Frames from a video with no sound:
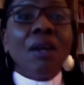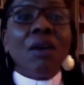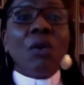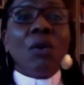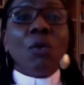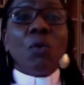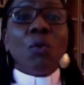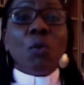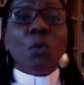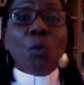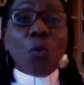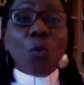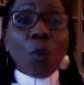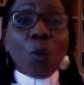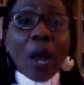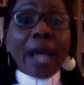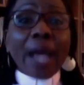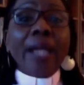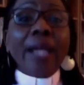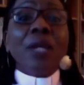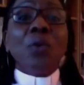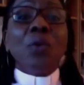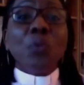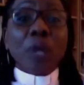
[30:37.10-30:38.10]

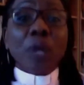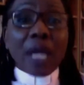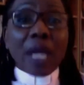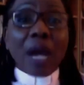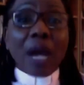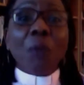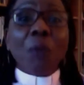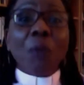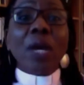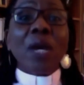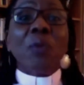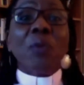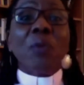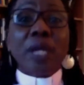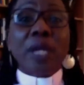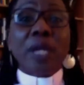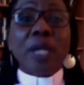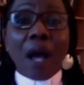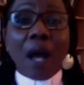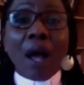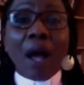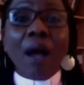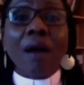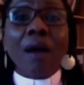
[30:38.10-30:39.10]
why we are where we
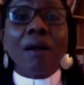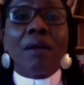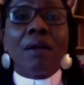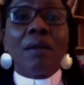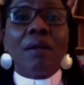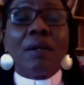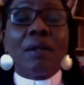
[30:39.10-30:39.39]
are,